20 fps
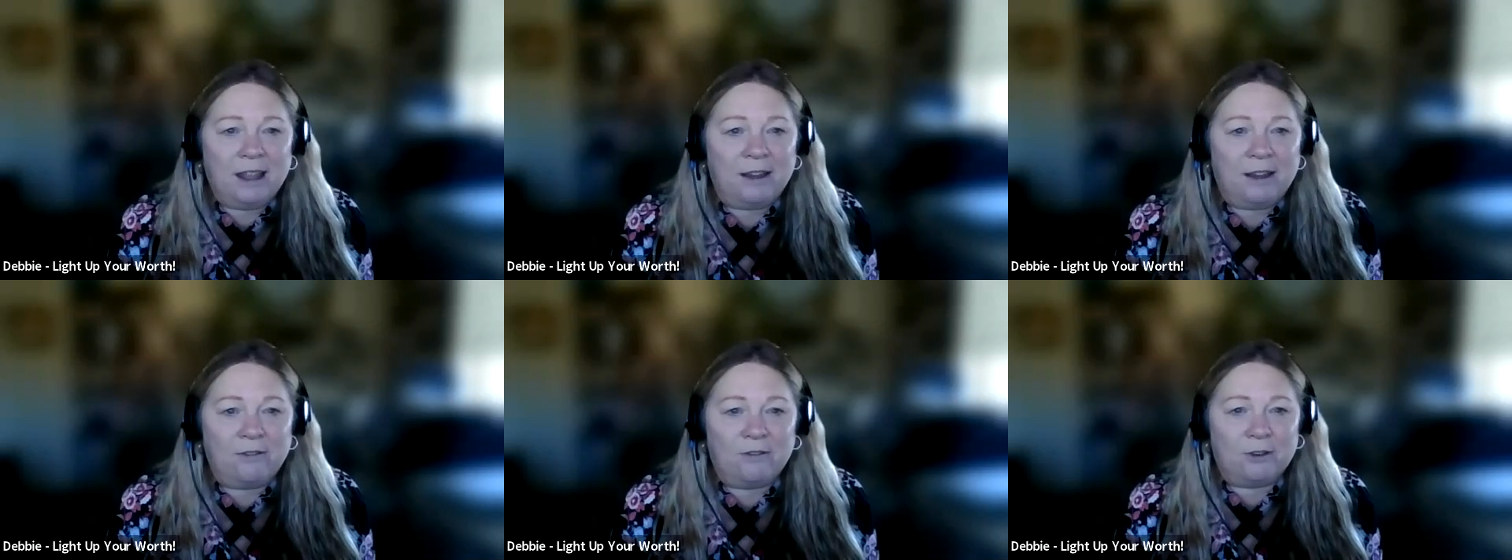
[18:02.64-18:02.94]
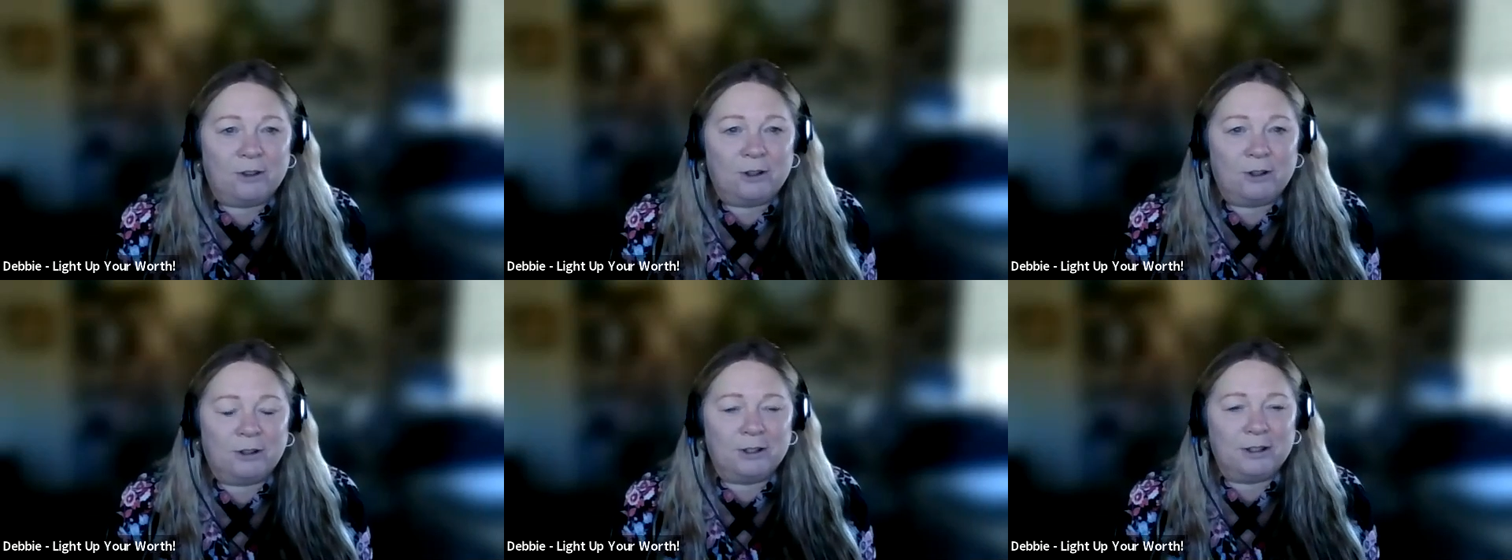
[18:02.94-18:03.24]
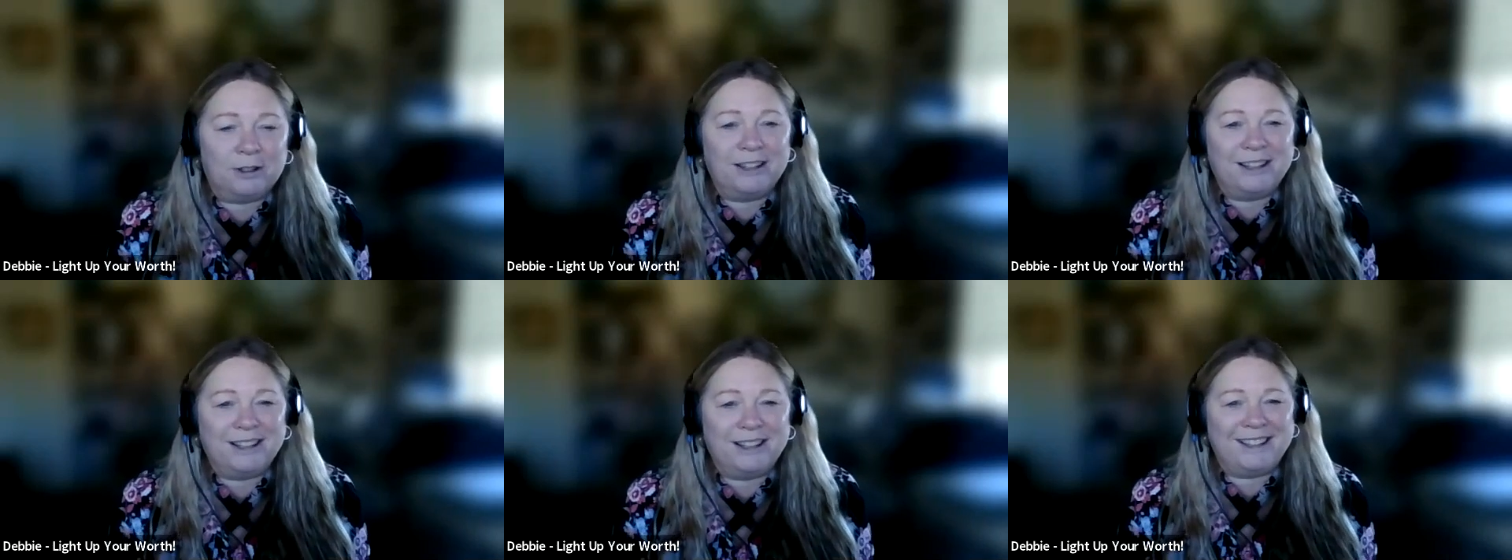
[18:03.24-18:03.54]
van
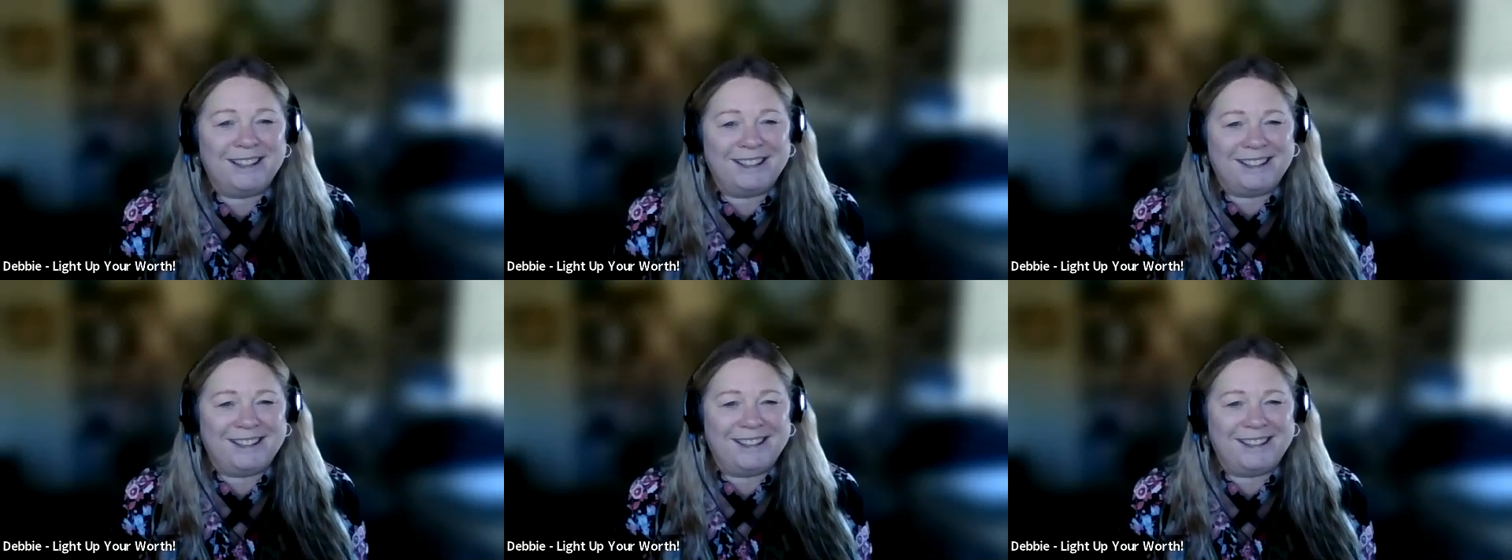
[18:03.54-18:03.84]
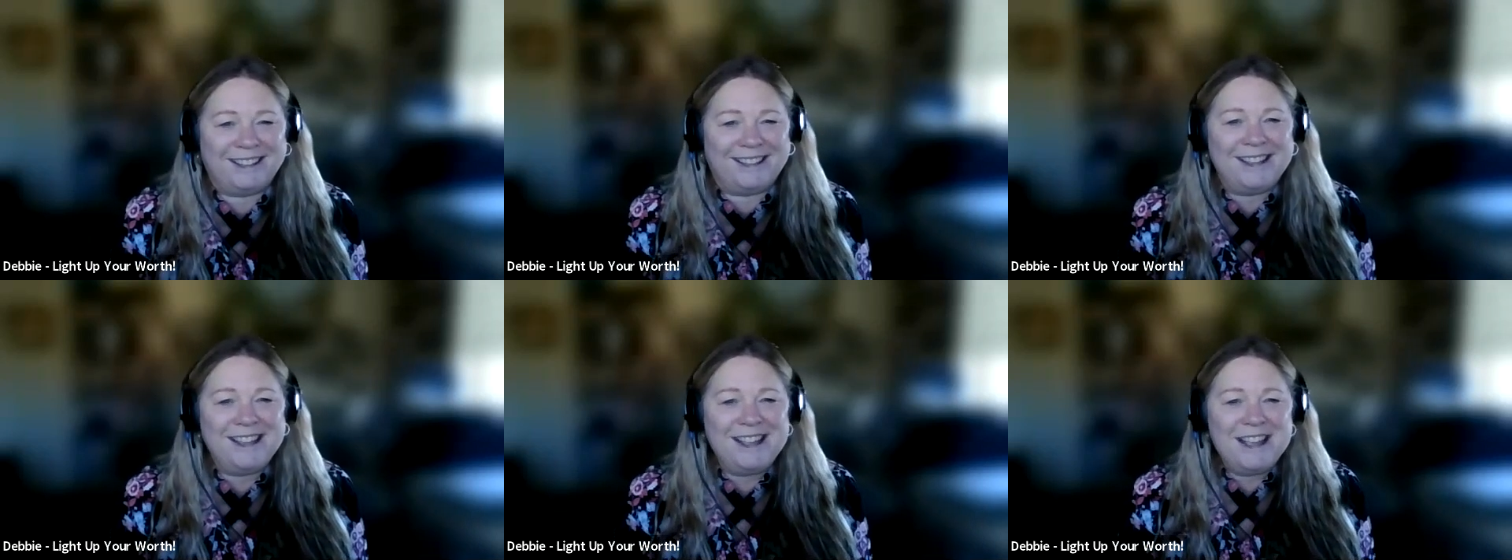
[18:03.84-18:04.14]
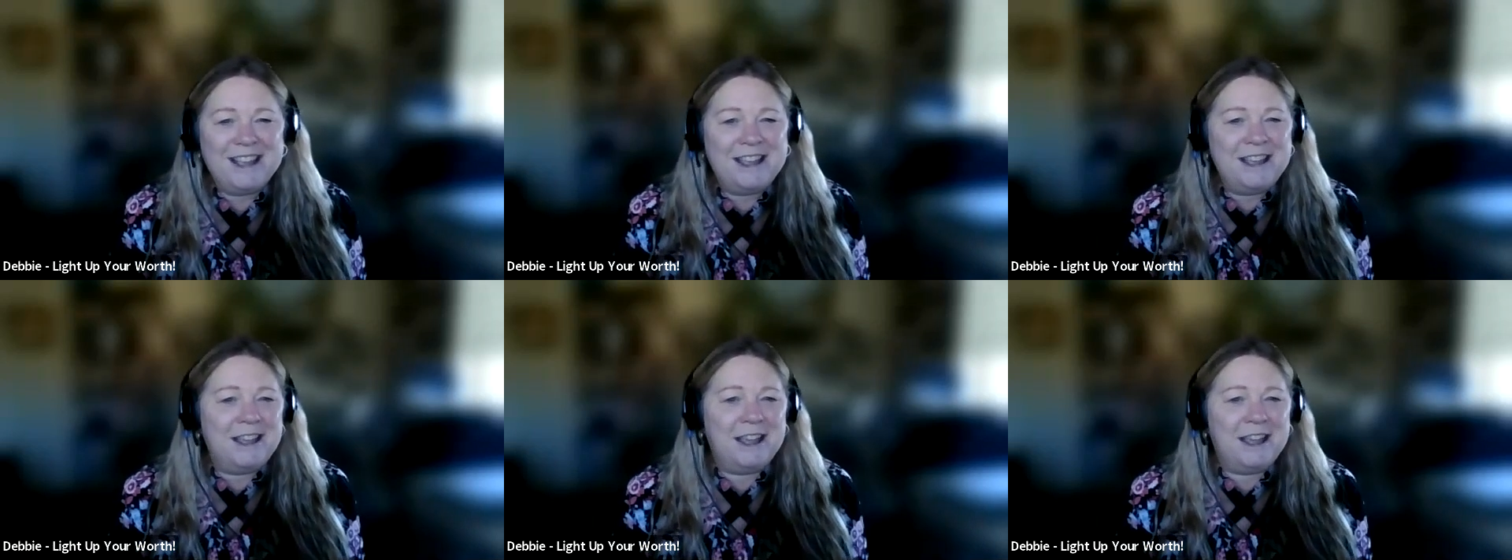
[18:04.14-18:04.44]
lifer
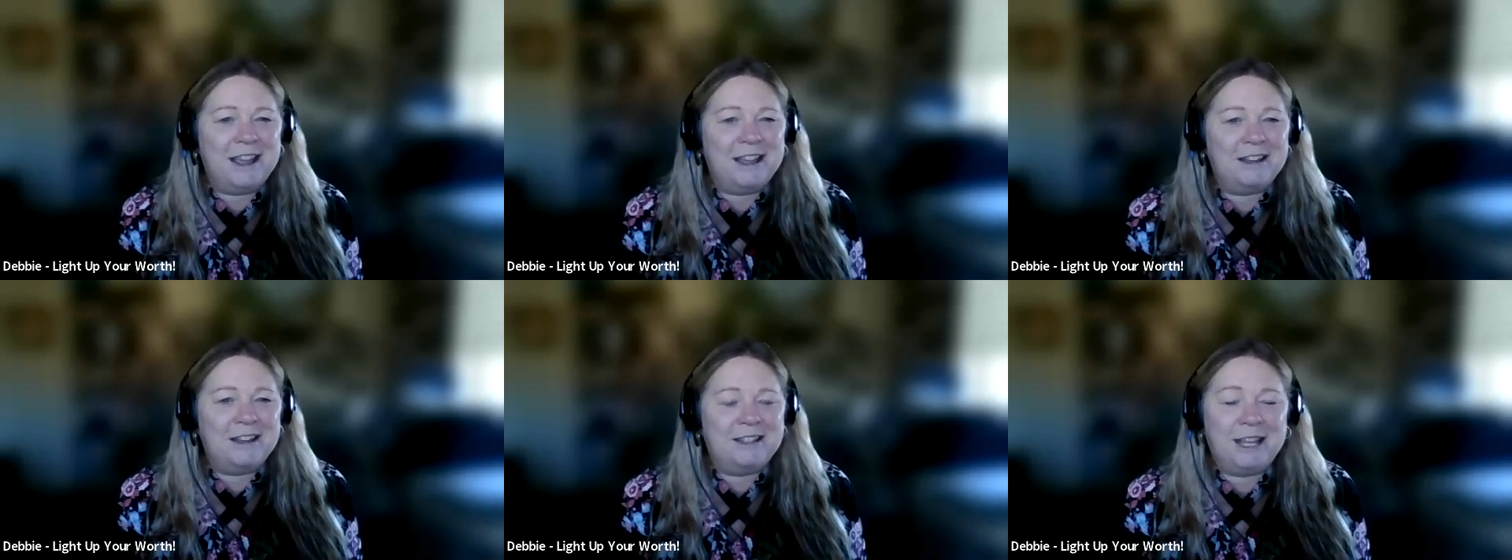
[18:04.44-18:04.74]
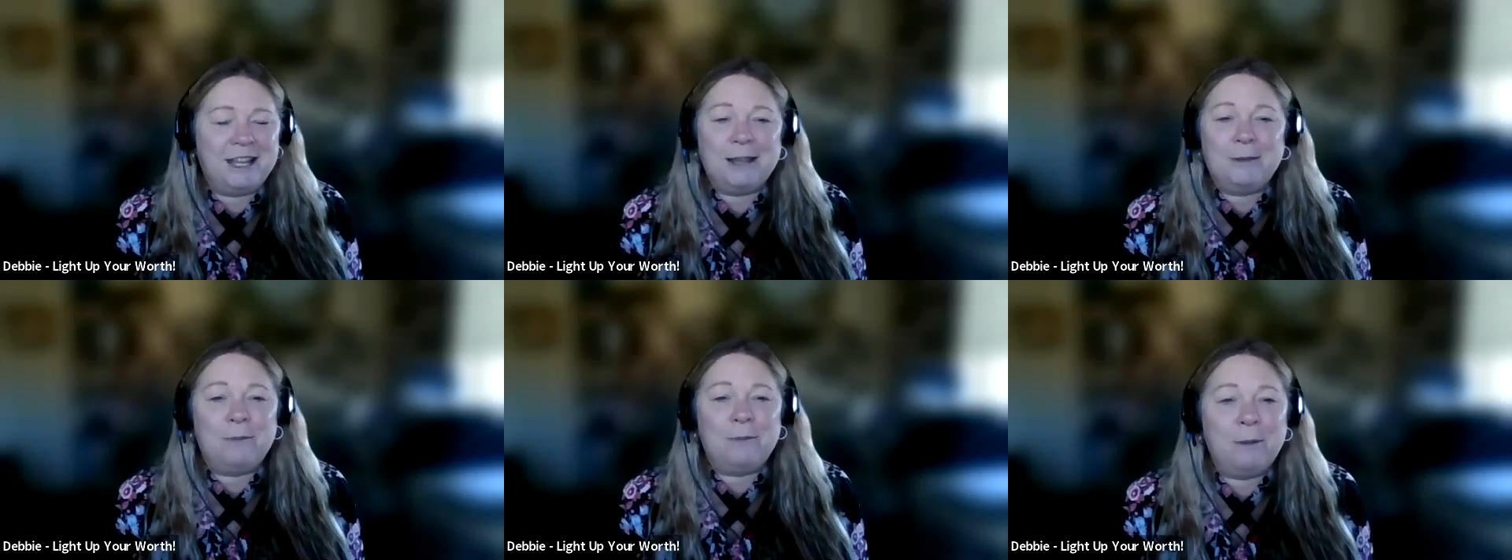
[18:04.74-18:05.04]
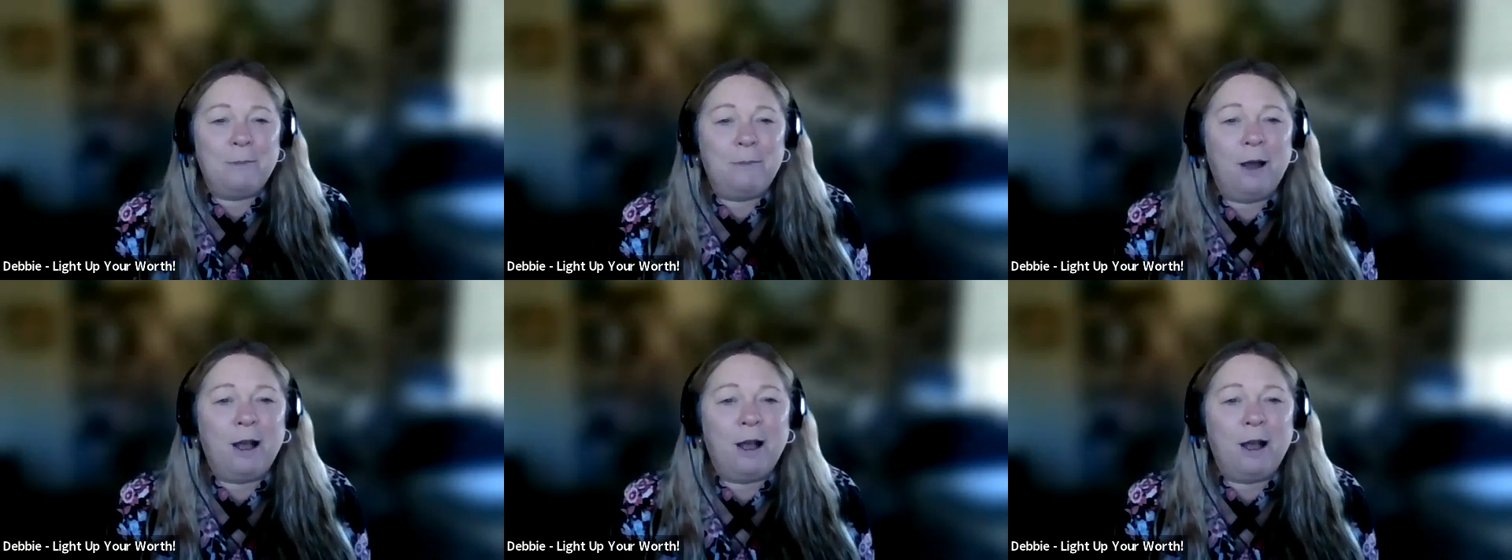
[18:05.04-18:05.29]
and take my